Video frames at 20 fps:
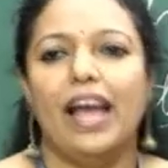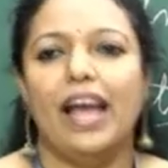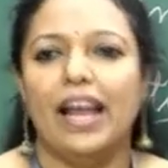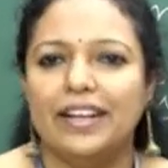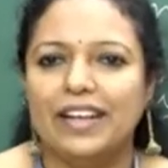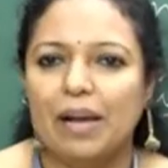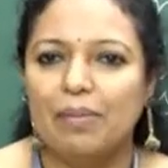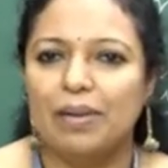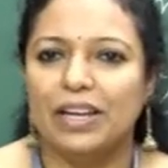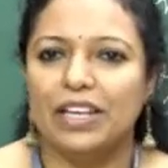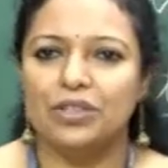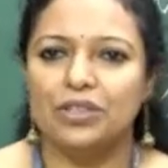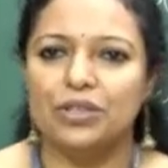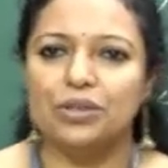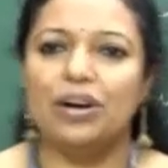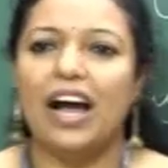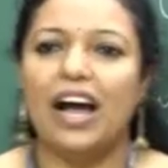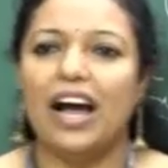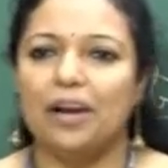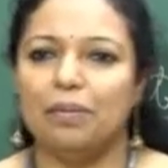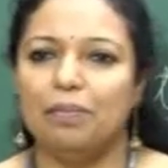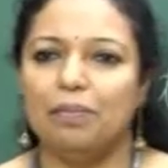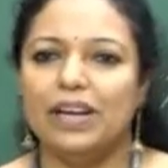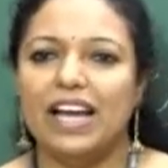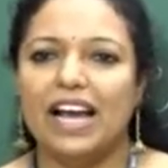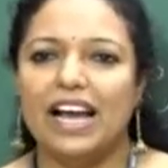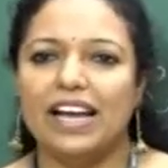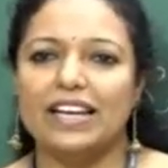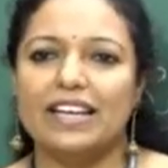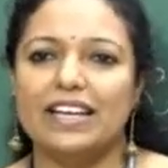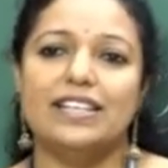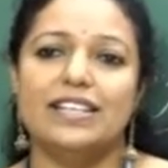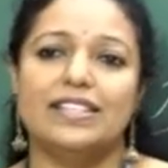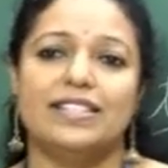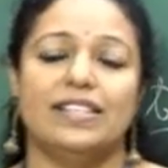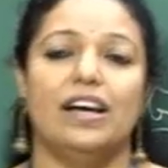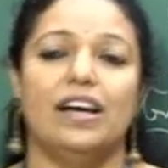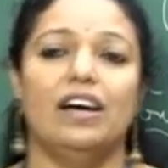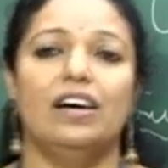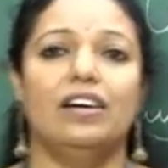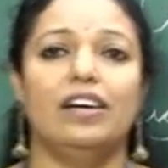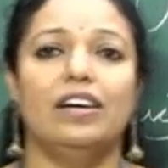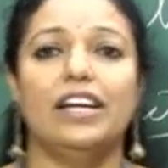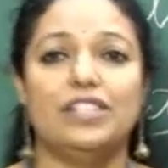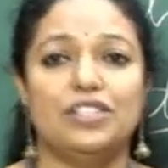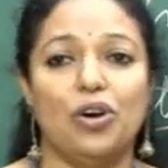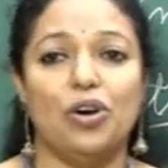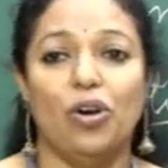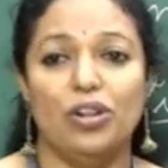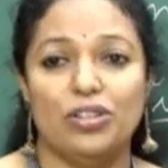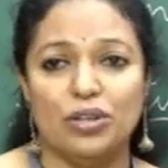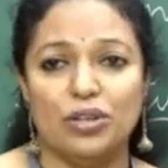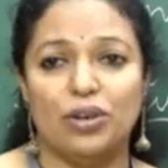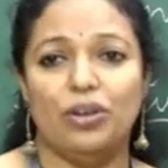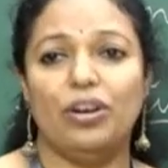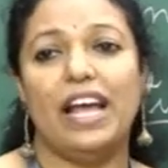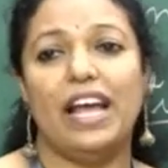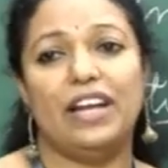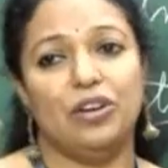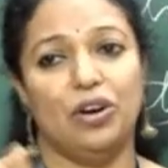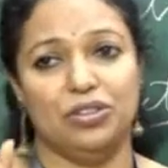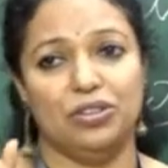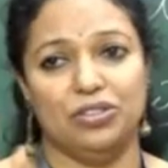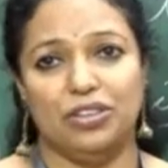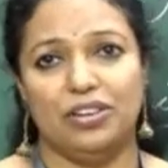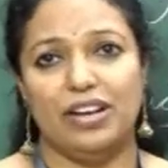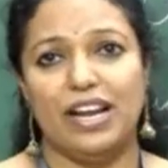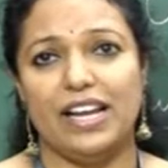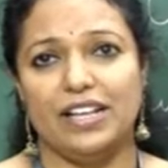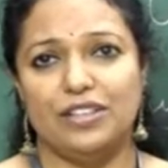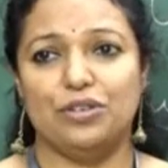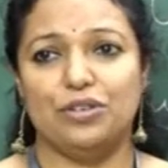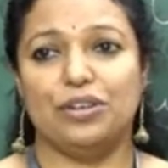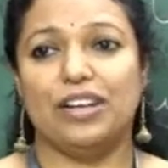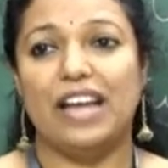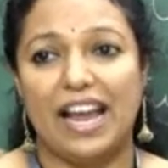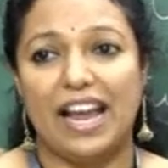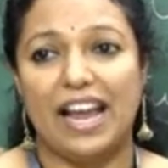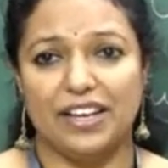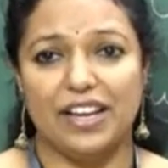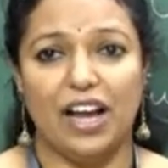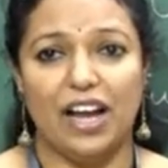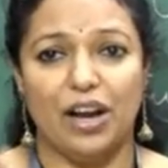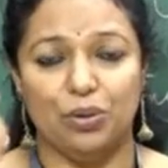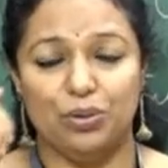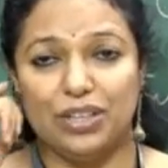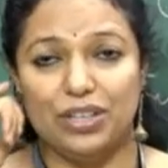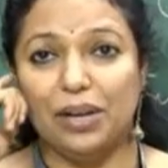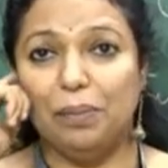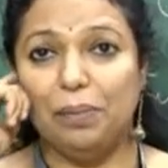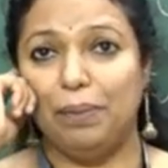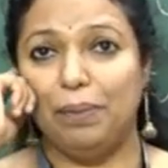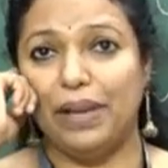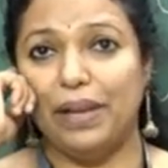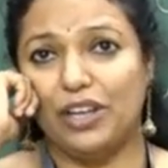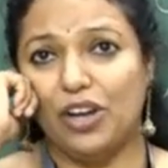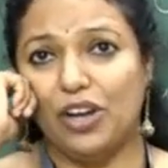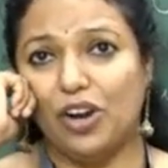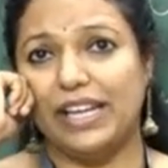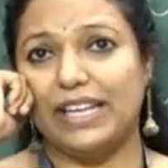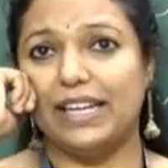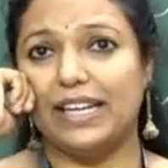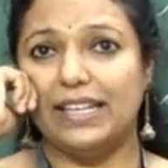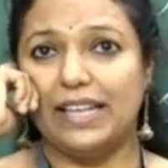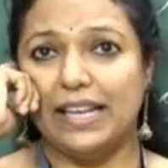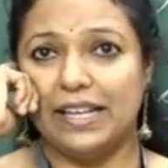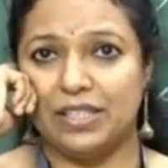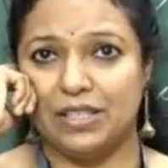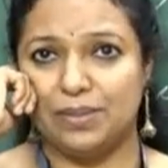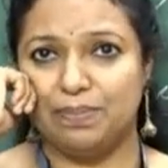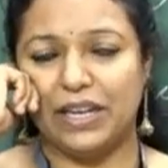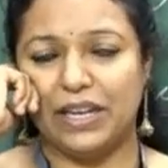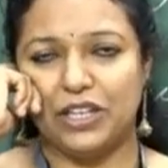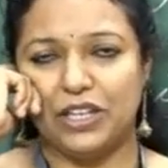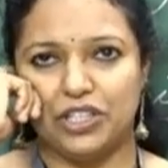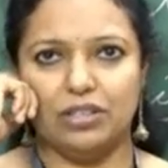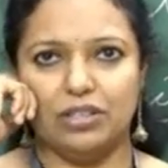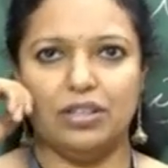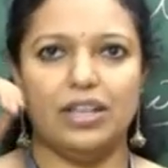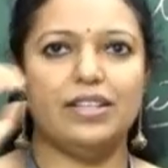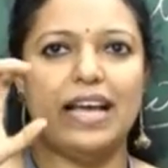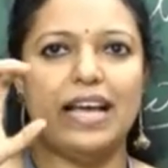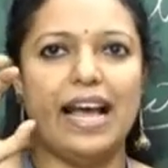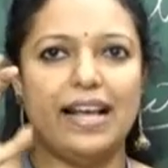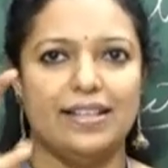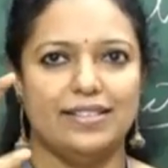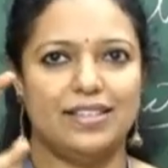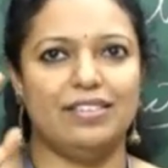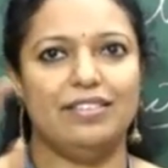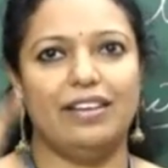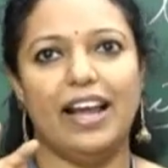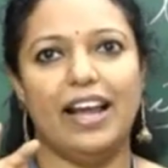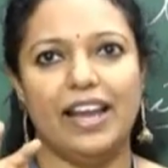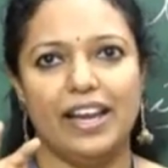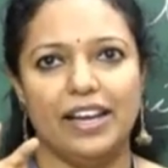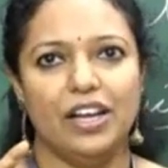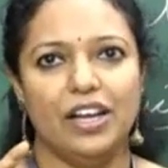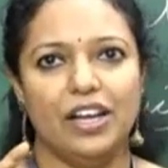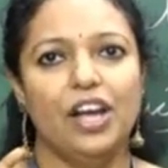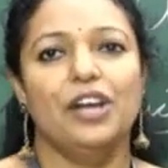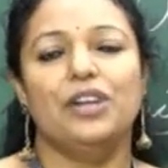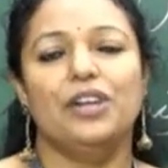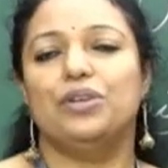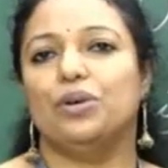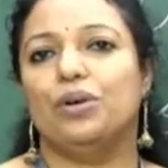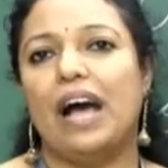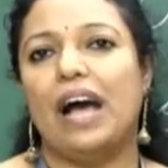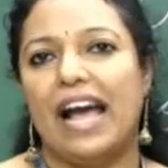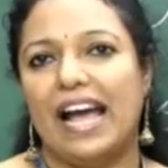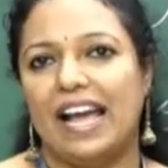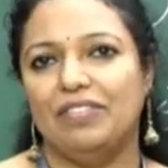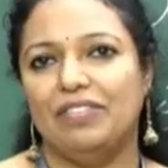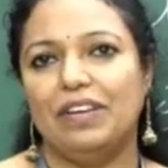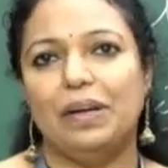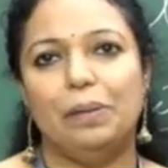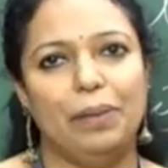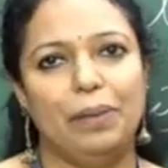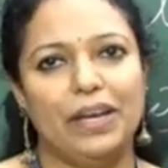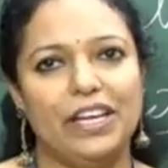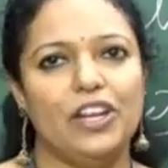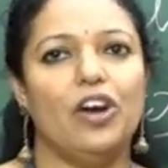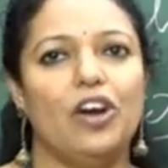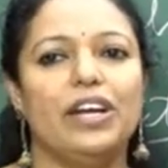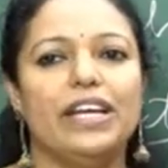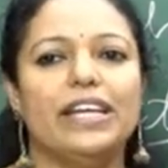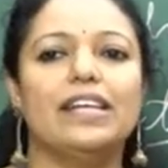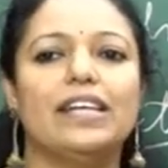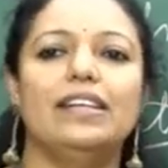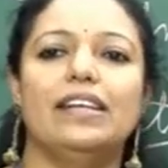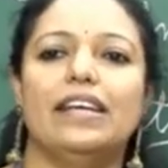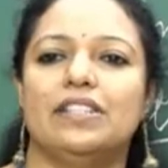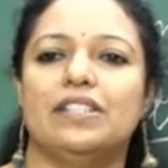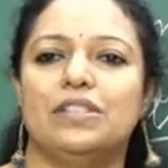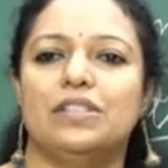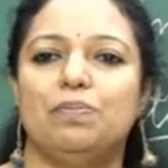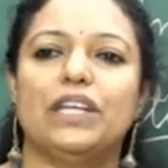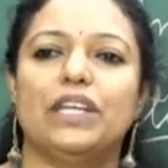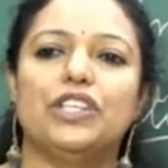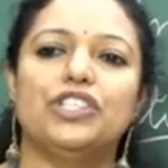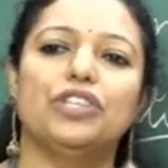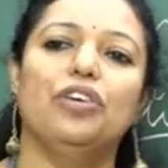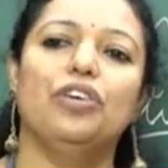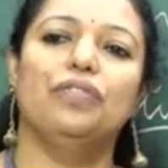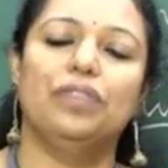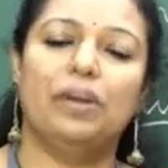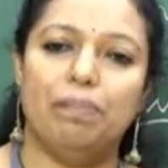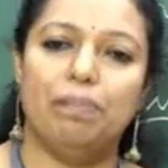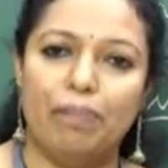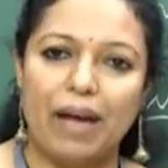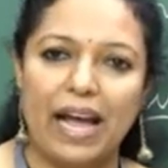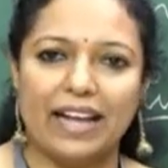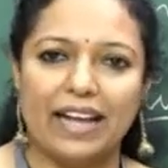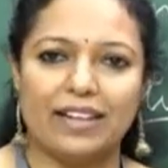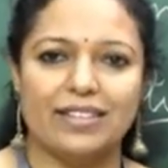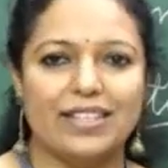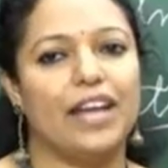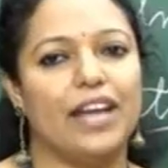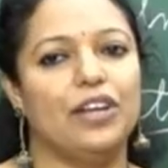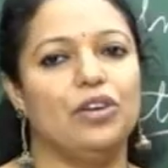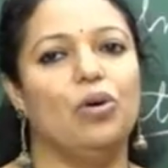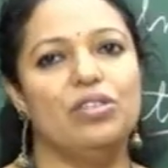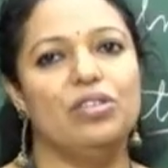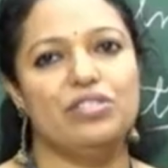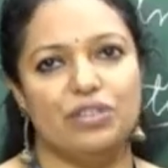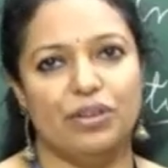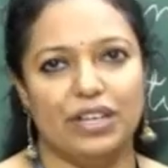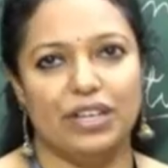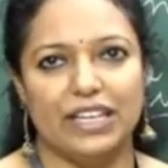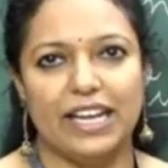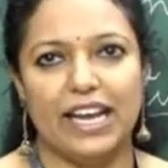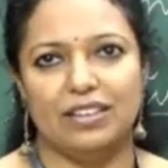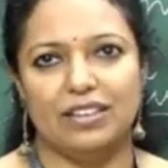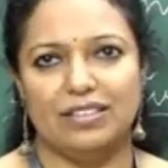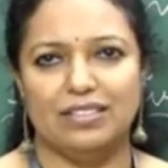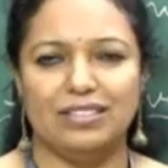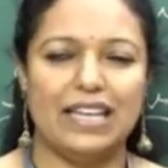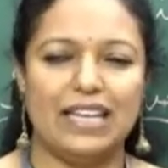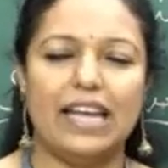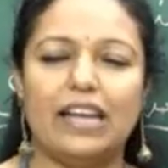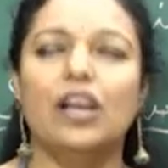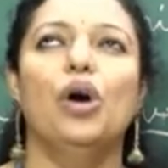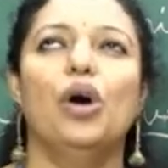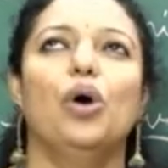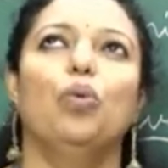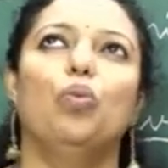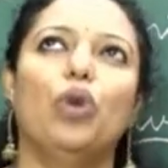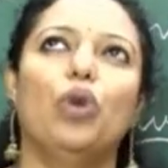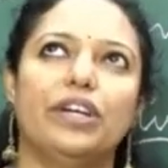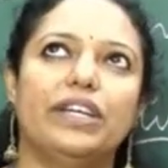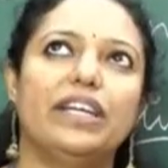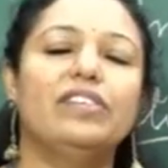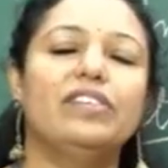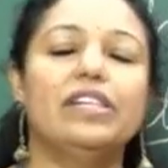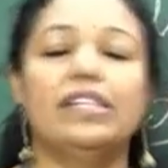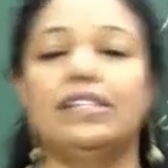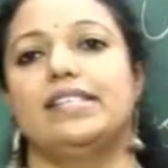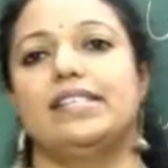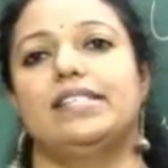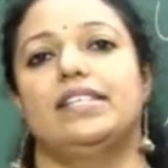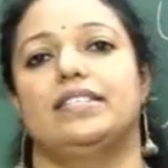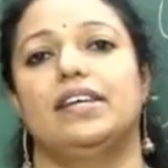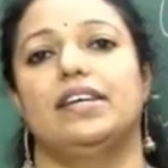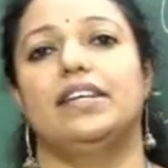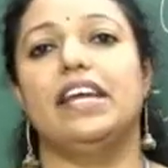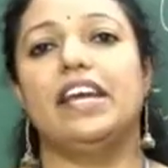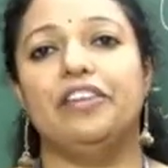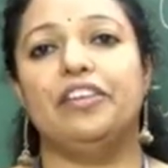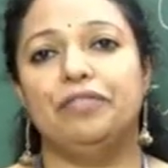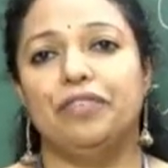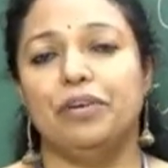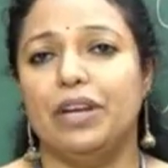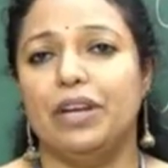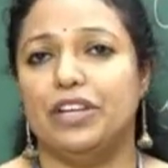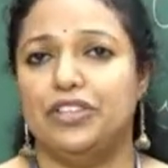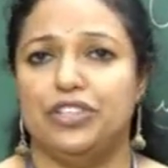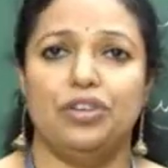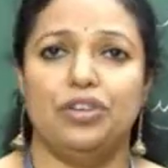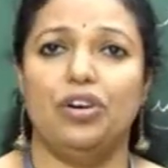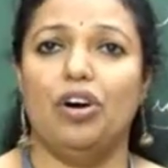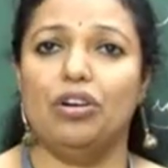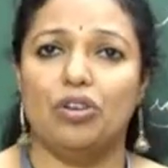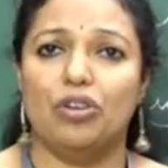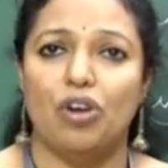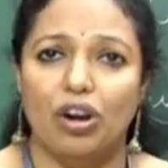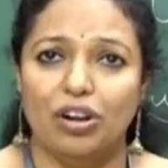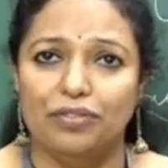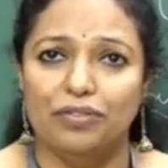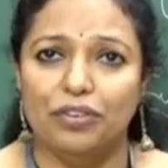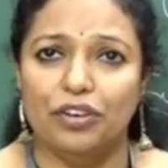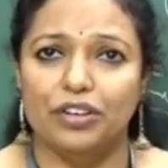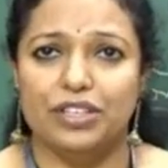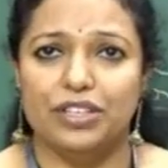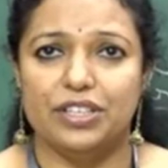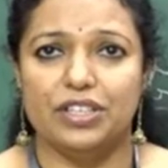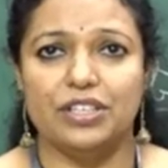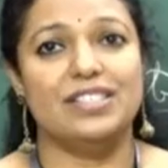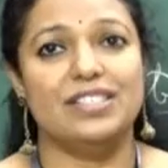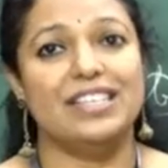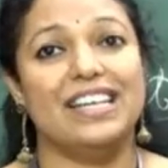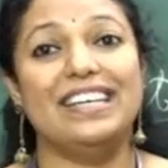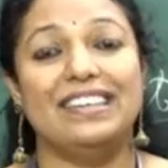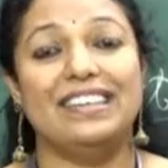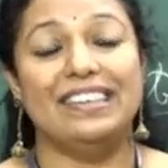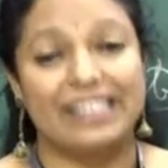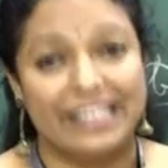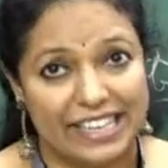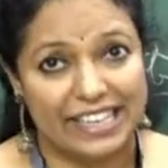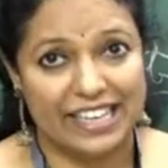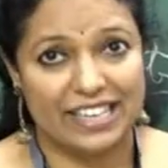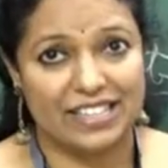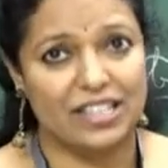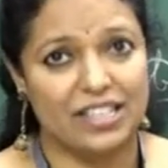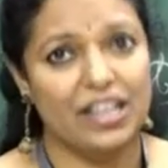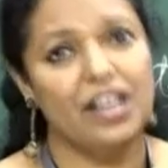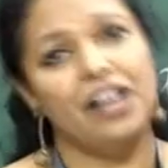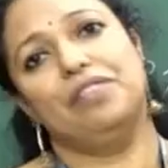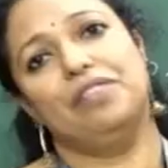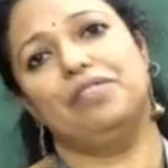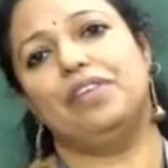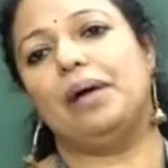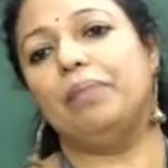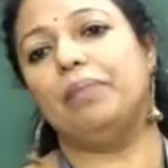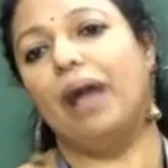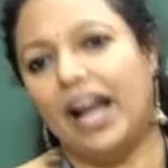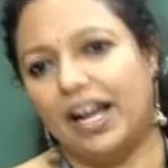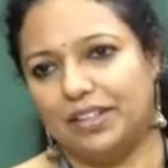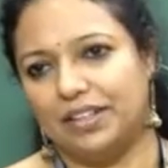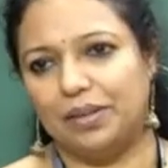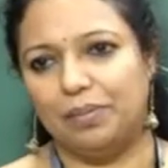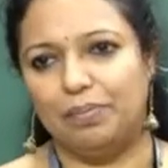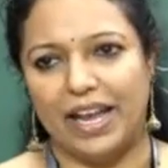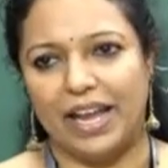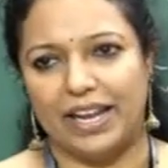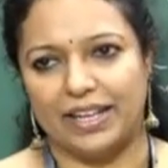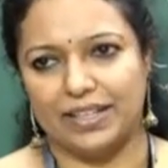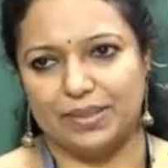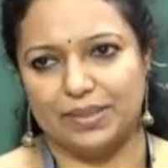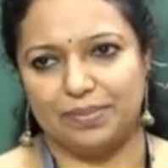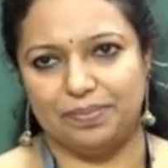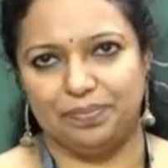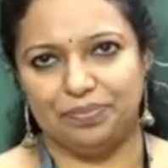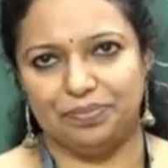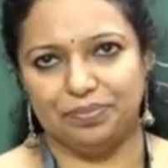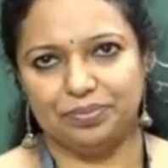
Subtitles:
And coming to RBI is, it's also an authorized to carry out a periodical inspection. It has a right to have a periodical inspection of the banks, and also it can take whatever necessary information or call for returns it needs from other banks.